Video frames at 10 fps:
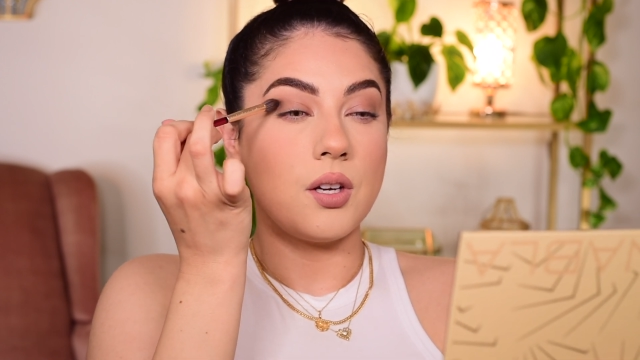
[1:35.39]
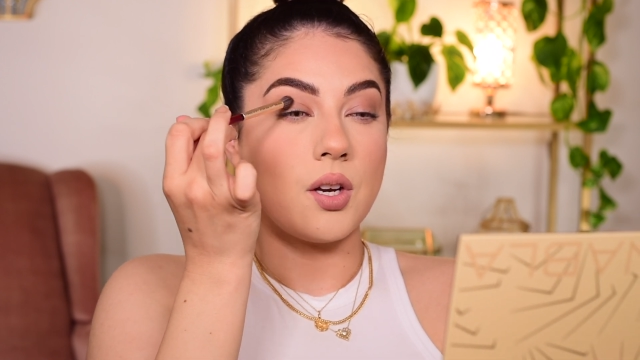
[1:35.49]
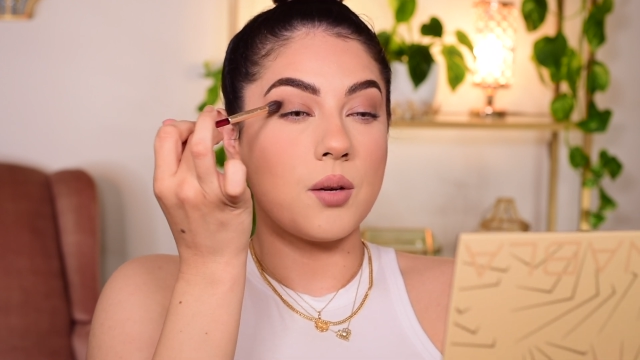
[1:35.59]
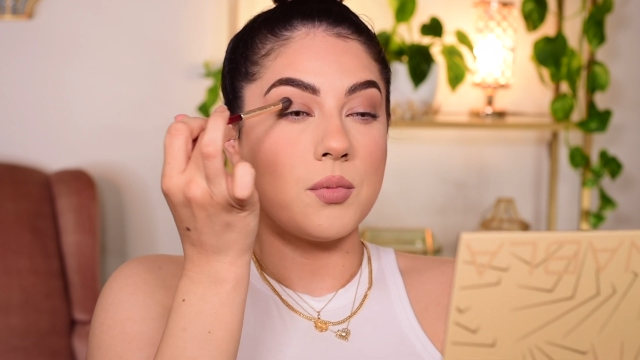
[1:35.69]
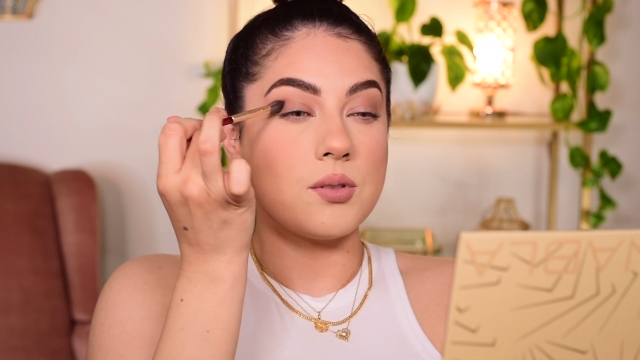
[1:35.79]

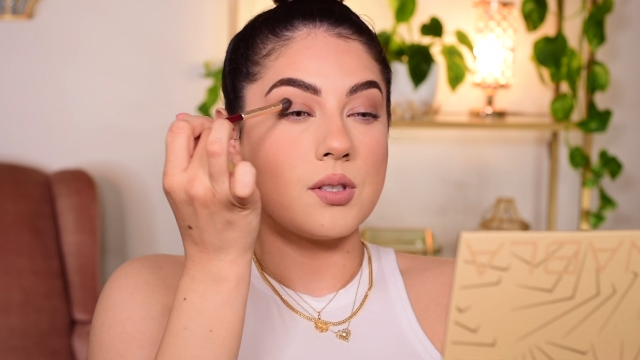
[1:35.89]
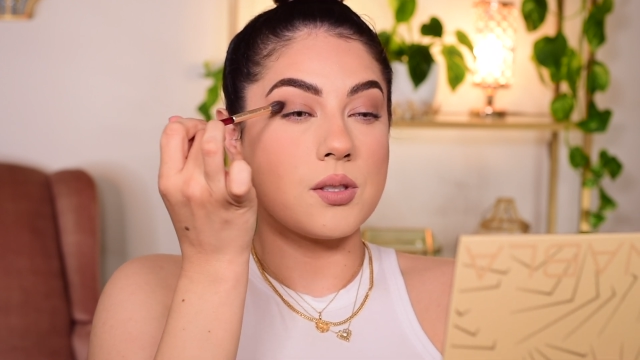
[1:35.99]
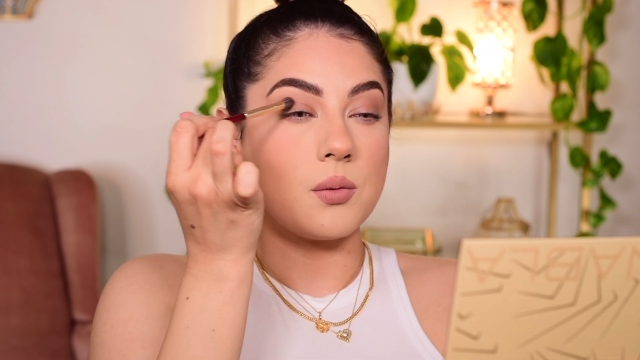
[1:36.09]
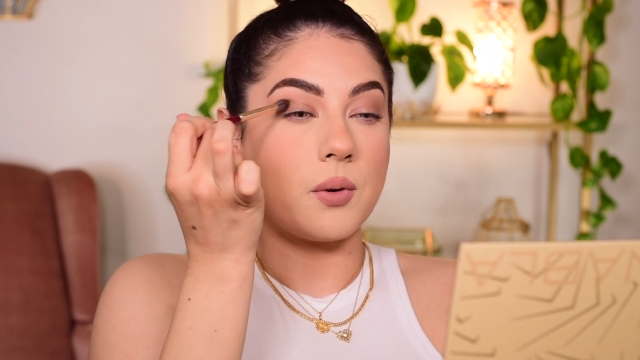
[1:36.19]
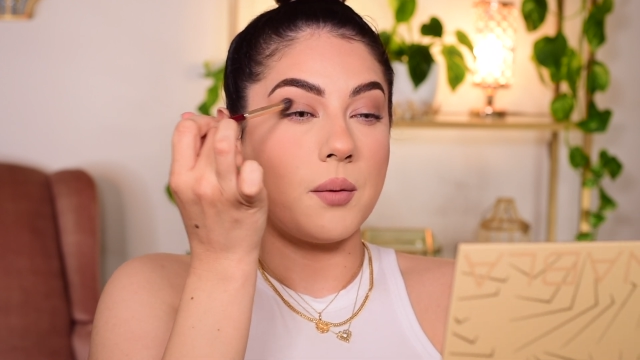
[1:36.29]
And I'm using
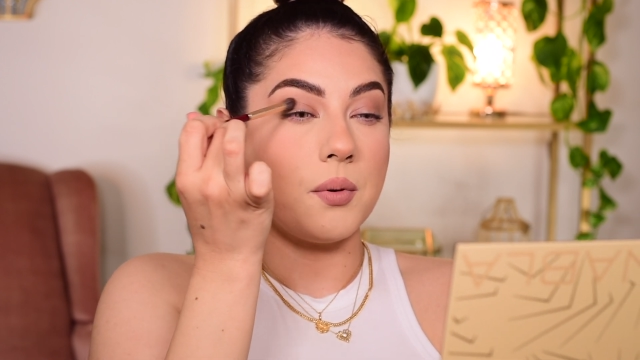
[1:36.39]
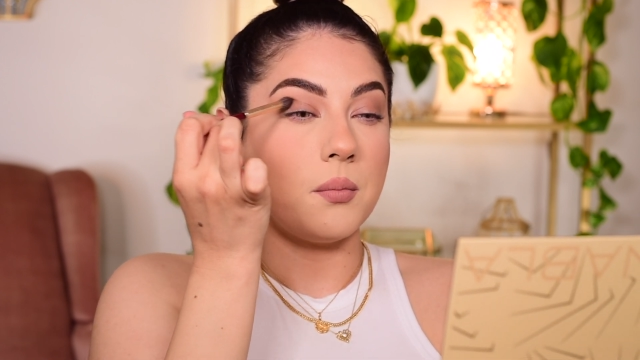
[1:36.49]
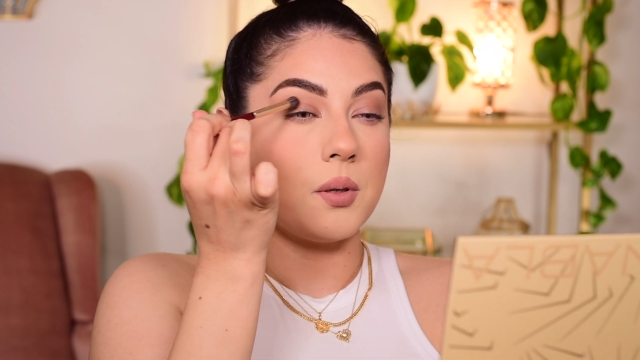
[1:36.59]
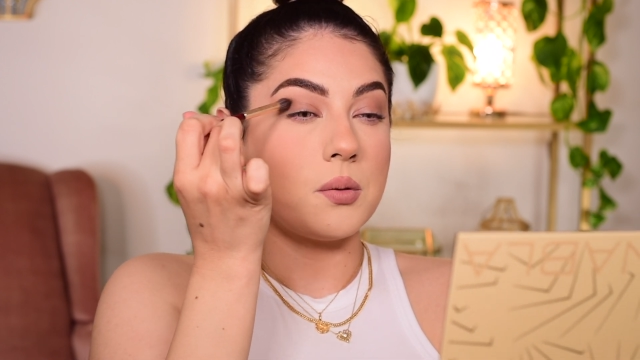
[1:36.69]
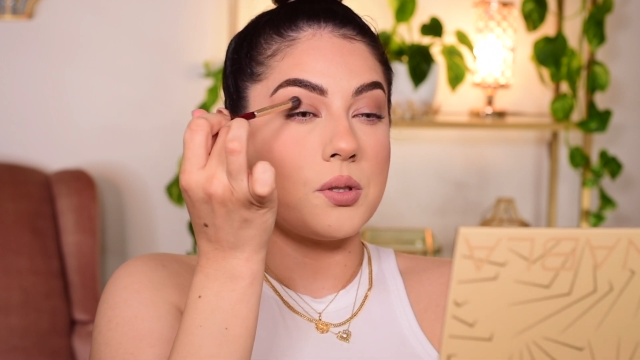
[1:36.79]
swiper
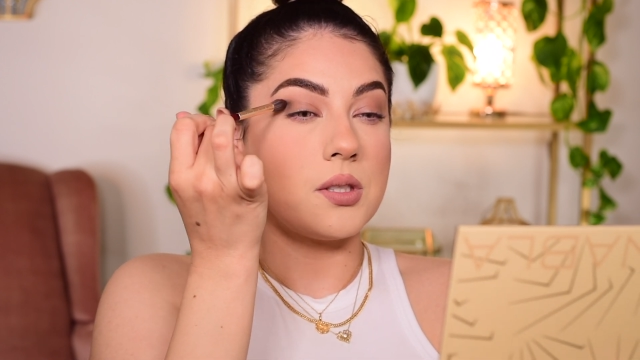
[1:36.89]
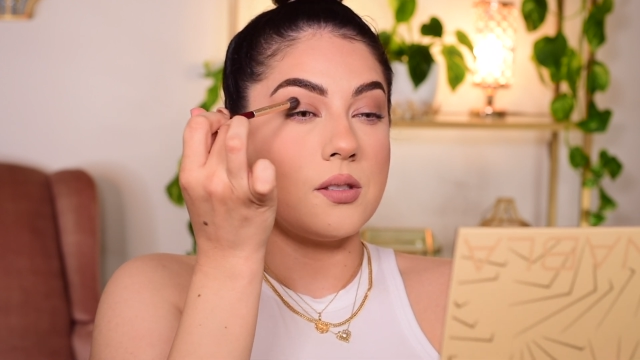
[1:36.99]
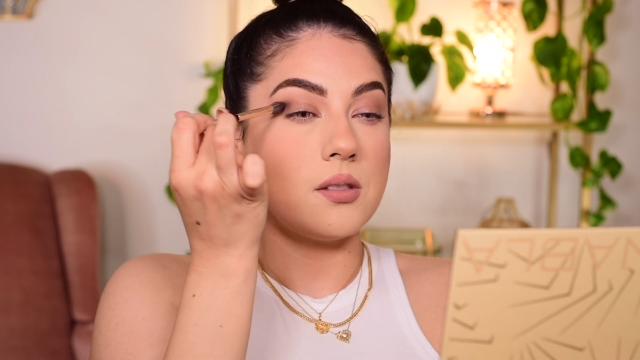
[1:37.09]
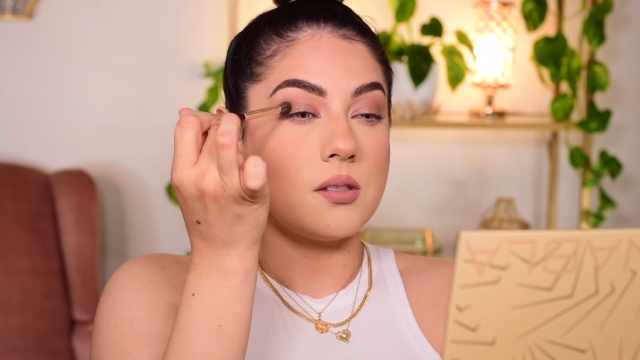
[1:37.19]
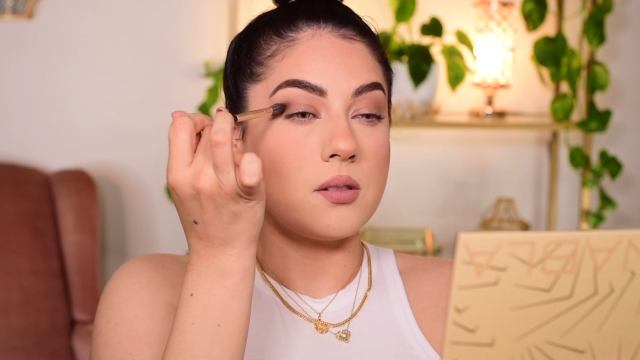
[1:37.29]

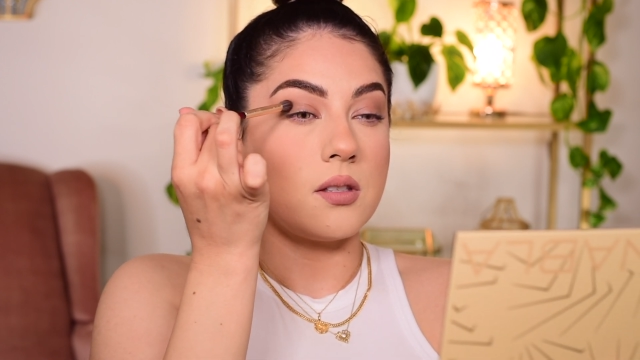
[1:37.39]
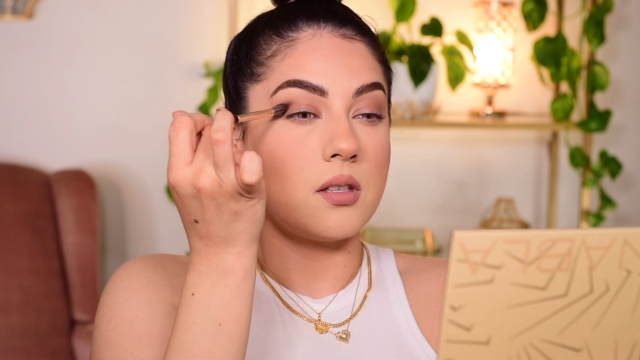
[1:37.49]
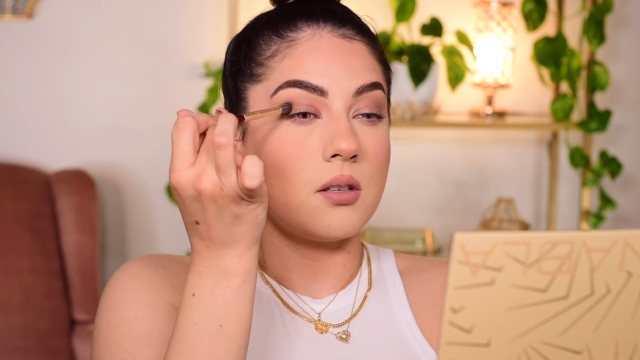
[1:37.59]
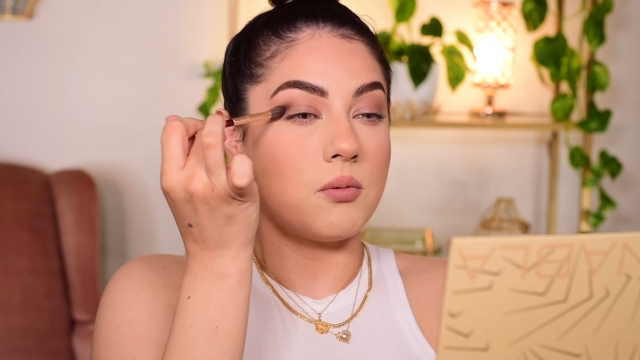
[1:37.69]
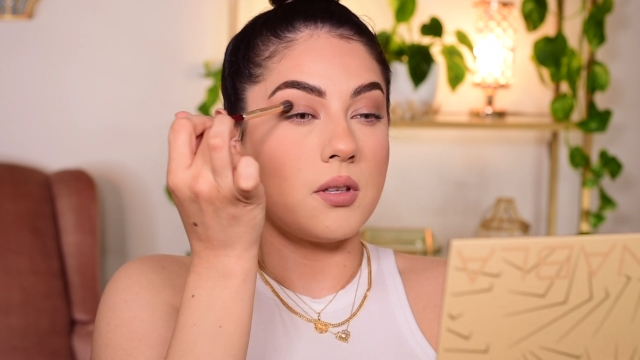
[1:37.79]
motions
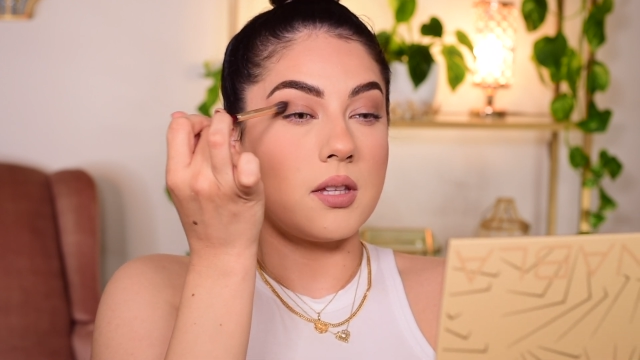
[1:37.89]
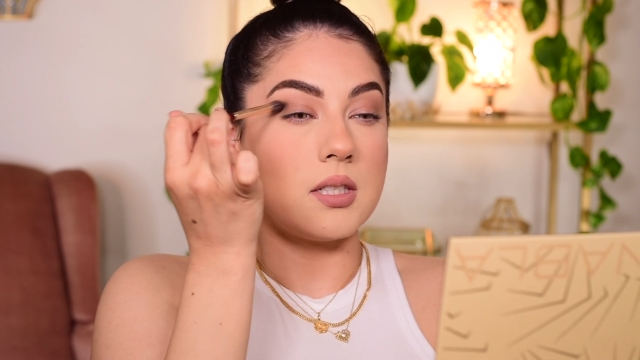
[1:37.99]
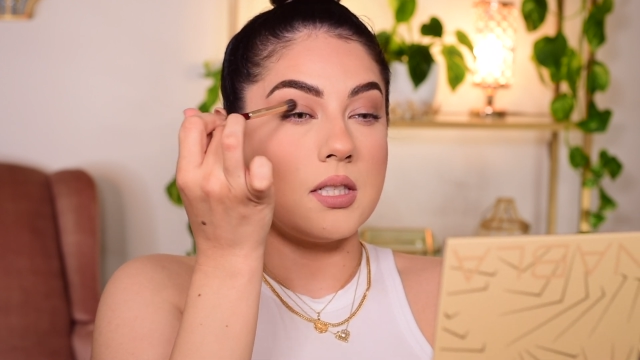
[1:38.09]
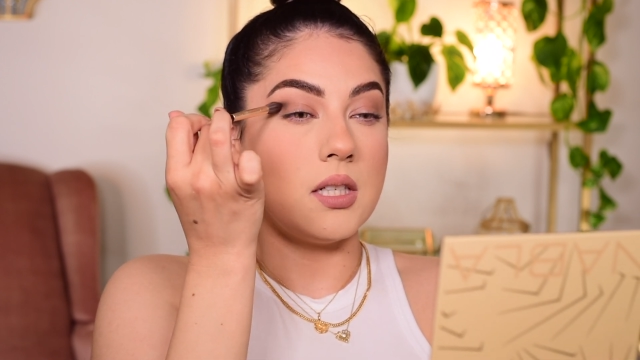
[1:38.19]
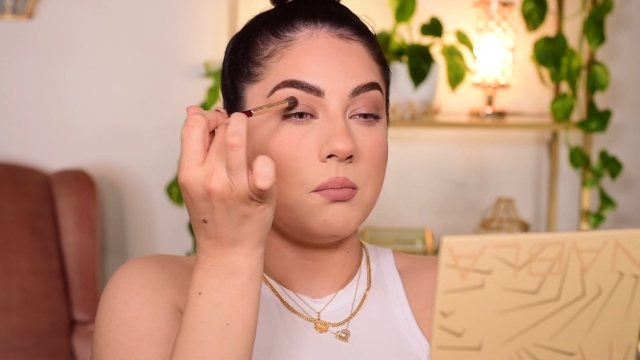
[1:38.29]
with the
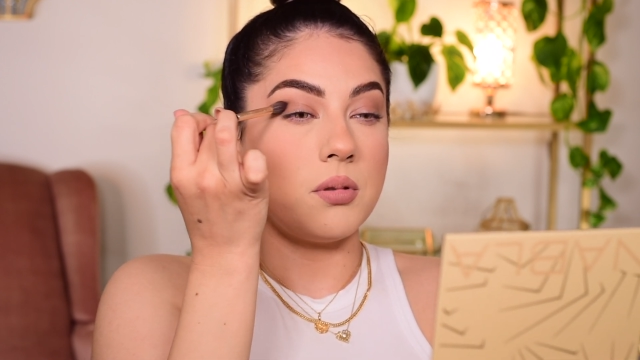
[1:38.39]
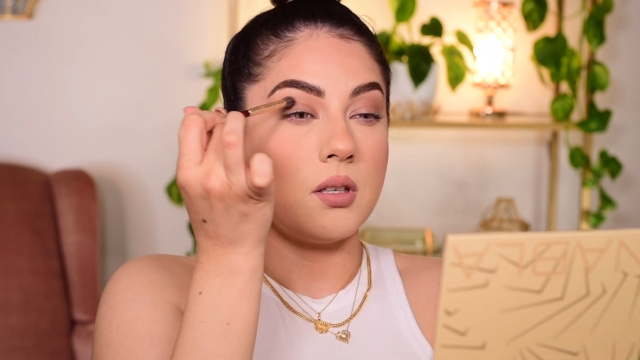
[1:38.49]
tip